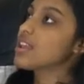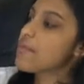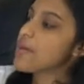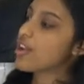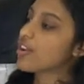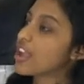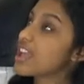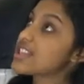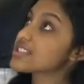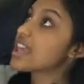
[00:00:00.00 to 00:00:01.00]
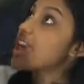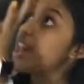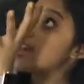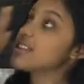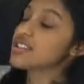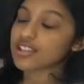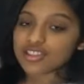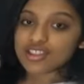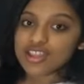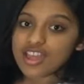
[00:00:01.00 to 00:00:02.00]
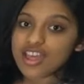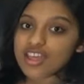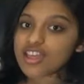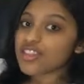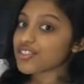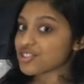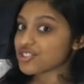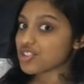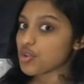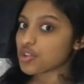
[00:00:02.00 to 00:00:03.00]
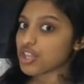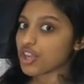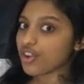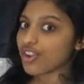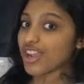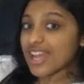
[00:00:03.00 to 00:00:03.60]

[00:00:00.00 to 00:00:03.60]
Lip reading: Americans and there's no cure.